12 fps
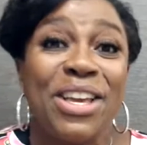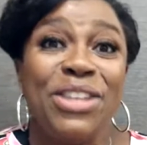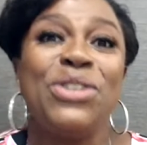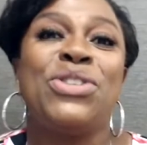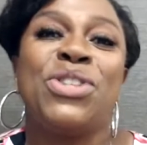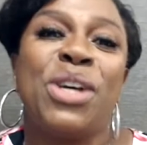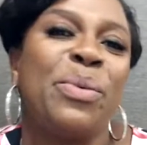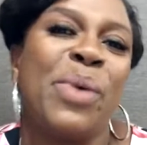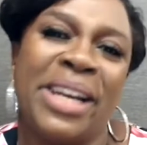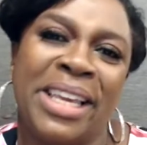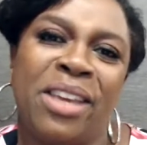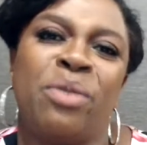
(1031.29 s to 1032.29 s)
You should
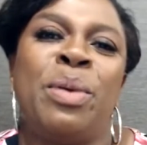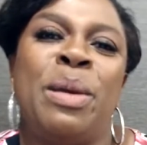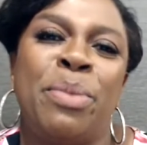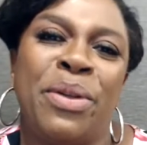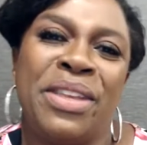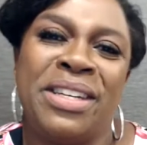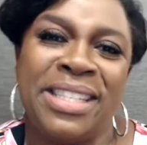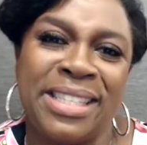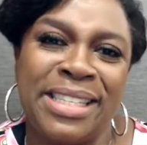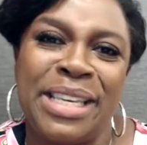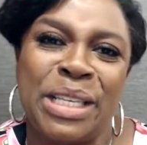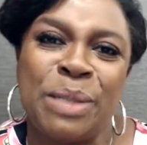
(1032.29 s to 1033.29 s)
want to give people the
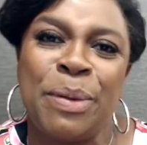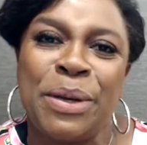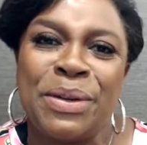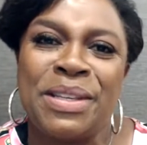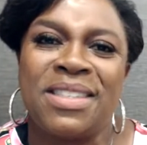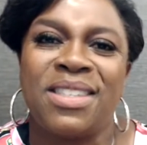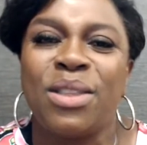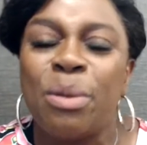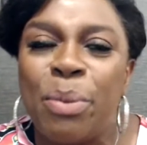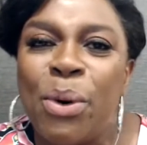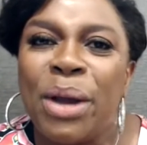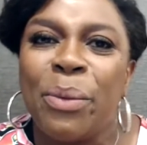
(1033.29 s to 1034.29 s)
Disney experience to the
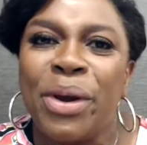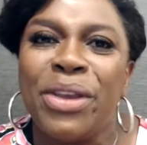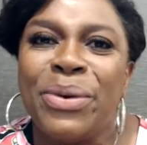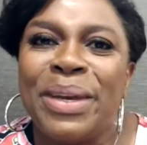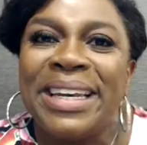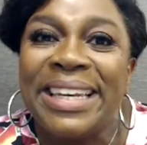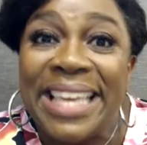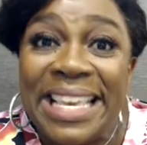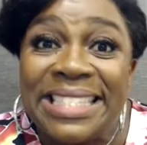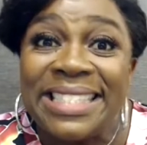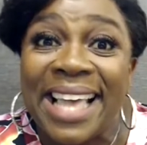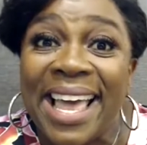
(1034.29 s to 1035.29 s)
point where you at
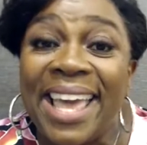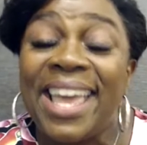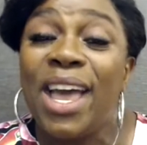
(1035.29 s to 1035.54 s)
least say,